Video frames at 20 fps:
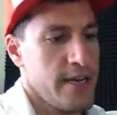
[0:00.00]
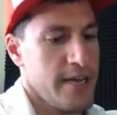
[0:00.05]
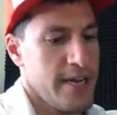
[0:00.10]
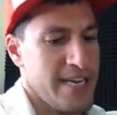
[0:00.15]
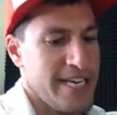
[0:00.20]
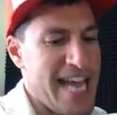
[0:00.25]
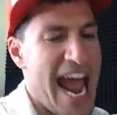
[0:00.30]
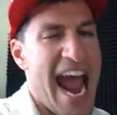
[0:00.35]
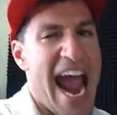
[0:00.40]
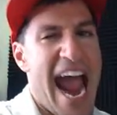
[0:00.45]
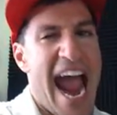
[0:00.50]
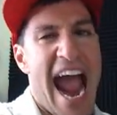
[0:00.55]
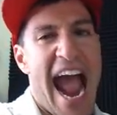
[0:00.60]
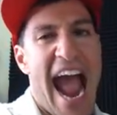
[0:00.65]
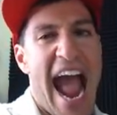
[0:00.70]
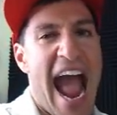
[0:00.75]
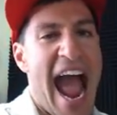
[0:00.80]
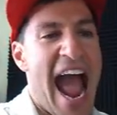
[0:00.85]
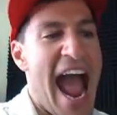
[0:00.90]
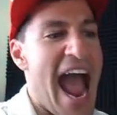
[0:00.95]

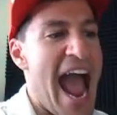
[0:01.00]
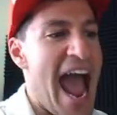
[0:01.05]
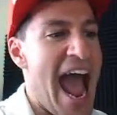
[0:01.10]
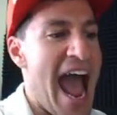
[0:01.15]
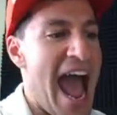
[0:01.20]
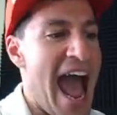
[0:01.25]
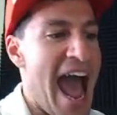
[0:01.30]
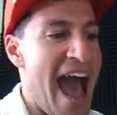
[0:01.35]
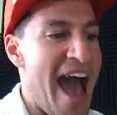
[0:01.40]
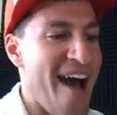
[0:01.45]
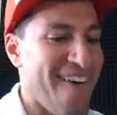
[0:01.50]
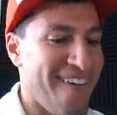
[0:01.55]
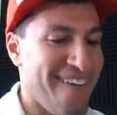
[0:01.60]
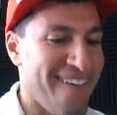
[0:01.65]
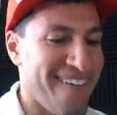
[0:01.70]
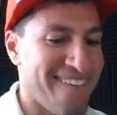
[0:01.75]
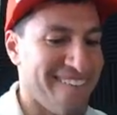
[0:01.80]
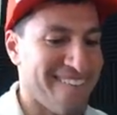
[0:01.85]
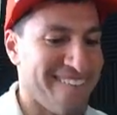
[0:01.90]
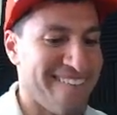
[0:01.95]
Yeah!
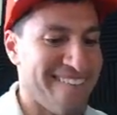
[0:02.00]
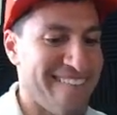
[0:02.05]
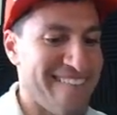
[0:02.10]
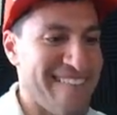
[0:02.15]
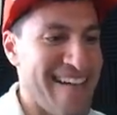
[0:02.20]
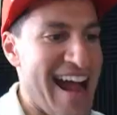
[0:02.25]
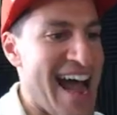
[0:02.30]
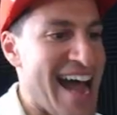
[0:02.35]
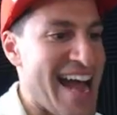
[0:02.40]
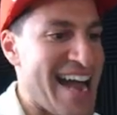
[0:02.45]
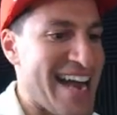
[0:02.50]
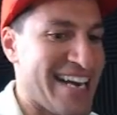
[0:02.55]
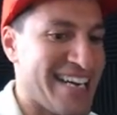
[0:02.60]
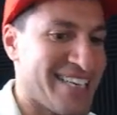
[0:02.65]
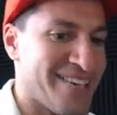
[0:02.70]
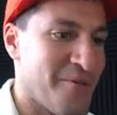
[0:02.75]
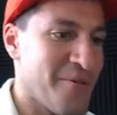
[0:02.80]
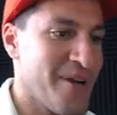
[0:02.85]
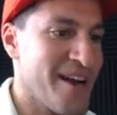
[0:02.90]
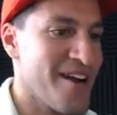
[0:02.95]
All right,
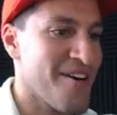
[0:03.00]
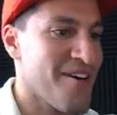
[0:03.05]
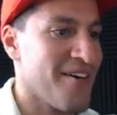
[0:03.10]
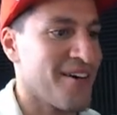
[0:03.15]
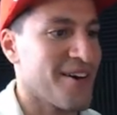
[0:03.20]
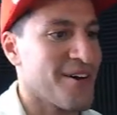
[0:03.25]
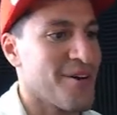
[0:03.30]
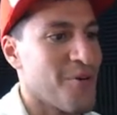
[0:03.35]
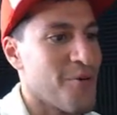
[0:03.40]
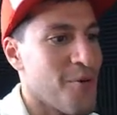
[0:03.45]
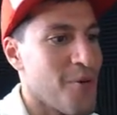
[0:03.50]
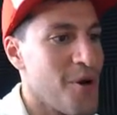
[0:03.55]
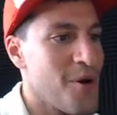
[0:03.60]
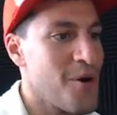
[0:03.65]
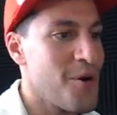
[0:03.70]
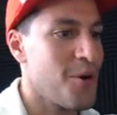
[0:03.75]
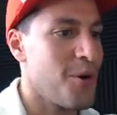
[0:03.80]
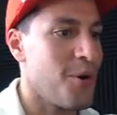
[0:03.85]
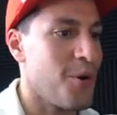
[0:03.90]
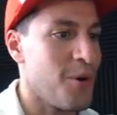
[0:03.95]
we are on a
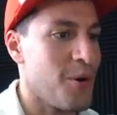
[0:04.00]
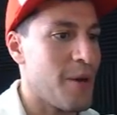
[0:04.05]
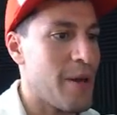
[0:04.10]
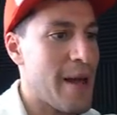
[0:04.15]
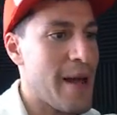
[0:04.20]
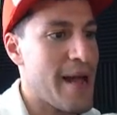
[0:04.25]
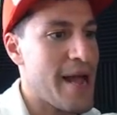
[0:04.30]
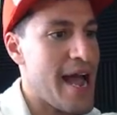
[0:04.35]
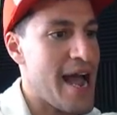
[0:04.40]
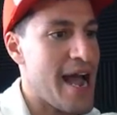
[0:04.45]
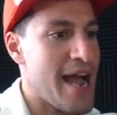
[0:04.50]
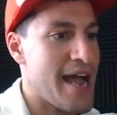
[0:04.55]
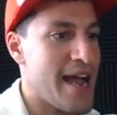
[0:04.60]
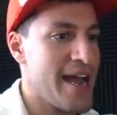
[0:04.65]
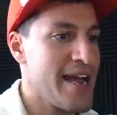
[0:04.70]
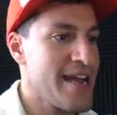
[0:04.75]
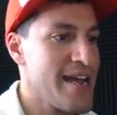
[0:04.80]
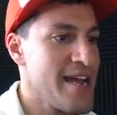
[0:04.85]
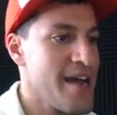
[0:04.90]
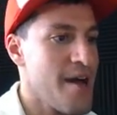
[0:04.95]
roll.
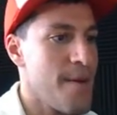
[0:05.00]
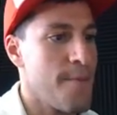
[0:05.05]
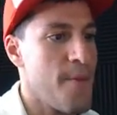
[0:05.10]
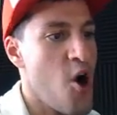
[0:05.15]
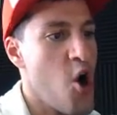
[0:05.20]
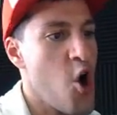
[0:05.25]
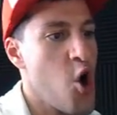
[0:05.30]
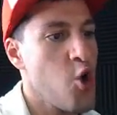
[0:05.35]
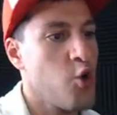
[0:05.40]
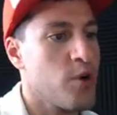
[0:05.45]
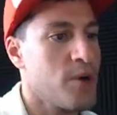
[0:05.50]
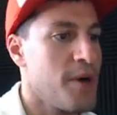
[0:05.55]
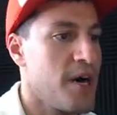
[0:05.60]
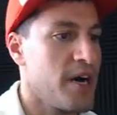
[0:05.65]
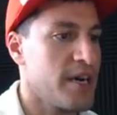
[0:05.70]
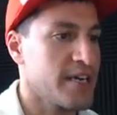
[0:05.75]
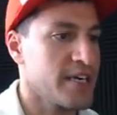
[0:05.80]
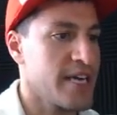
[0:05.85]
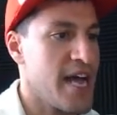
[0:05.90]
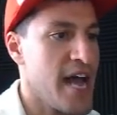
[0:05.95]
A
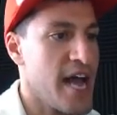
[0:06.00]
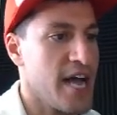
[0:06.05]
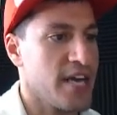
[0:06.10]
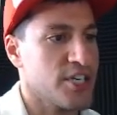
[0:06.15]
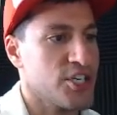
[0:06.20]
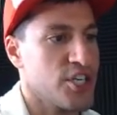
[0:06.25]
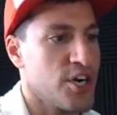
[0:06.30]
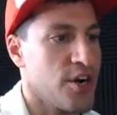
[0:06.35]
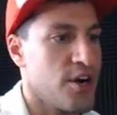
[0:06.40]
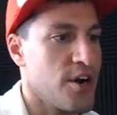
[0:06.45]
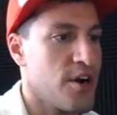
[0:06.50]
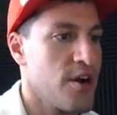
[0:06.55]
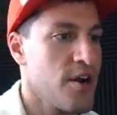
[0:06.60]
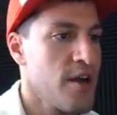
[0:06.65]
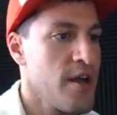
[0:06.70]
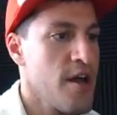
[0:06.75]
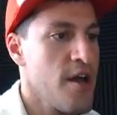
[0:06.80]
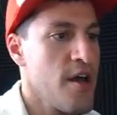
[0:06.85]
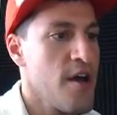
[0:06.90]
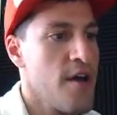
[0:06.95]
Pokemon Catcher.
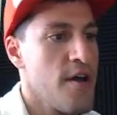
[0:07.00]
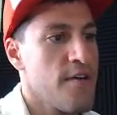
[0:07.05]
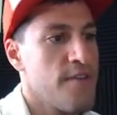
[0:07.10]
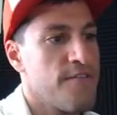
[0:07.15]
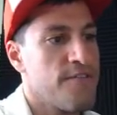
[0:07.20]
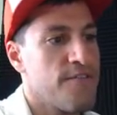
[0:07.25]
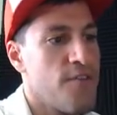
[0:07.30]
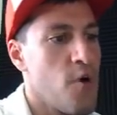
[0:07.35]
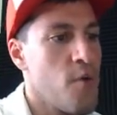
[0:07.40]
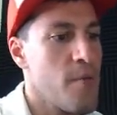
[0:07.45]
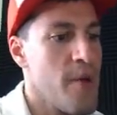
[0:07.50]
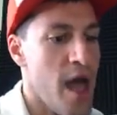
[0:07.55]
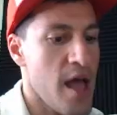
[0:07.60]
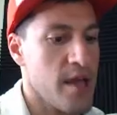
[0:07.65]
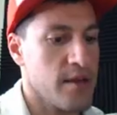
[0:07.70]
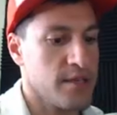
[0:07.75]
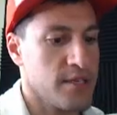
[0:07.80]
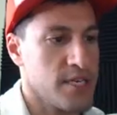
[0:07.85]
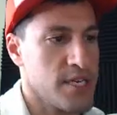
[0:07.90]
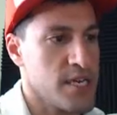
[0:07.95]

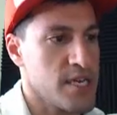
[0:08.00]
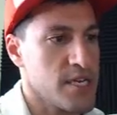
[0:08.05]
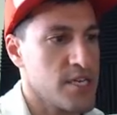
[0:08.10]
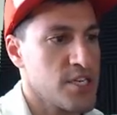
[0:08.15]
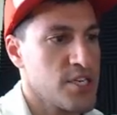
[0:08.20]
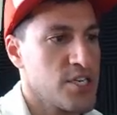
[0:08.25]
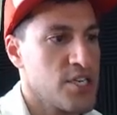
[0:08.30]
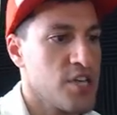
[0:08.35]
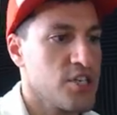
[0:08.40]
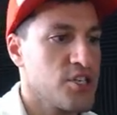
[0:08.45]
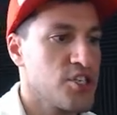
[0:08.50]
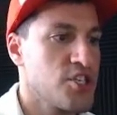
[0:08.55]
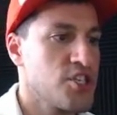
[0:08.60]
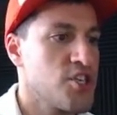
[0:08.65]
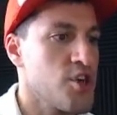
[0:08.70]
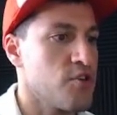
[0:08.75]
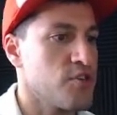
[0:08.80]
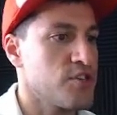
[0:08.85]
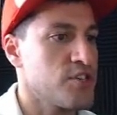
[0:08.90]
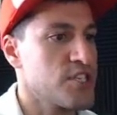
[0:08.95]
Fomantis,
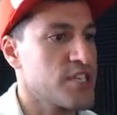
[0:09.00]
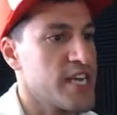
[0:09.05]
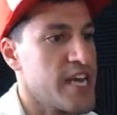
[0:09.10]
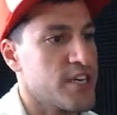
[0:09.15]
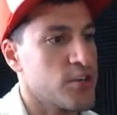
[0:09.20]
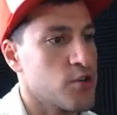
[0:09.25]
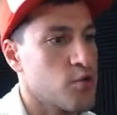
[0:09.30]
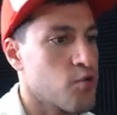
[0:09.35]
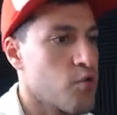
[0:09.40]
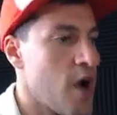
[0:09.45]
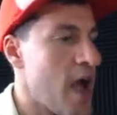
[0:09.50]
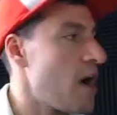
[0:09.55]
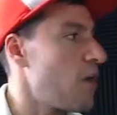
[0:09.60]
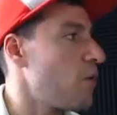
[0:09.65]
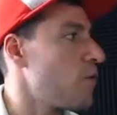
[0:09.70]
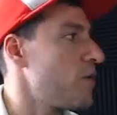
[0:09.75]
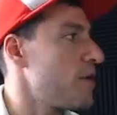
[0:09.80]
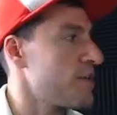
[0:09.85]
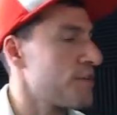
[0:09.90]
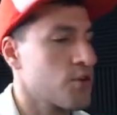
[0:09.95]
Surskit,
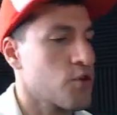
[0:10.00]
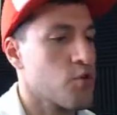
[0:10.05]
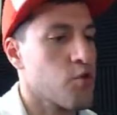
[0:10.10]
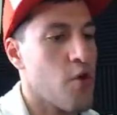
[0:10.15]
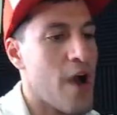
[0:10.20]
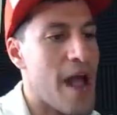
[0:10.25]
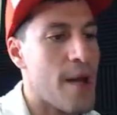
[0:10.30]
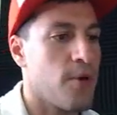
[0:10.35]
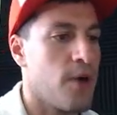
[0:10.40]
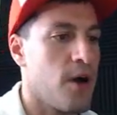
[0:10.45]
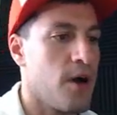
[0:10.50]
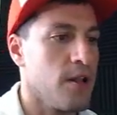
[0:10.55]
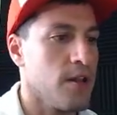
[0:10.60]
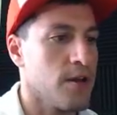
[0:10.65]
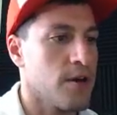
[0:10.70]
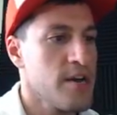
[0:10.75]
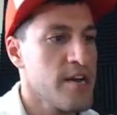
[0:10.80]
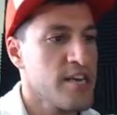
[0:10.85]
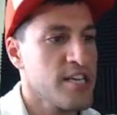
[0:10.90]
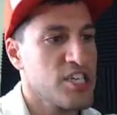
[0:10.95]
Growlithe, Crabrawler,
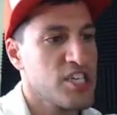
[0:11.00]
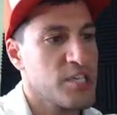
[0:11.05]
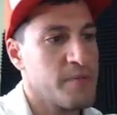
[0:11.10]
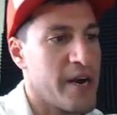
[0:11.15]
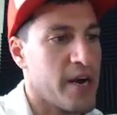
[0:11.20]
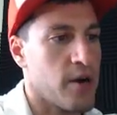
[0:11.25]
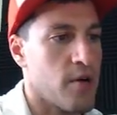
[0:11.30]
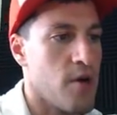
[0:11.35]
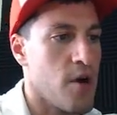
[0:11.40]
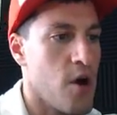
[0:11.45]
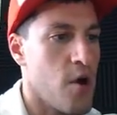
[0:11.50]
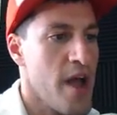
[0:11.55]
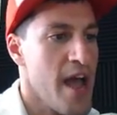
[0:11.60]
Spearow,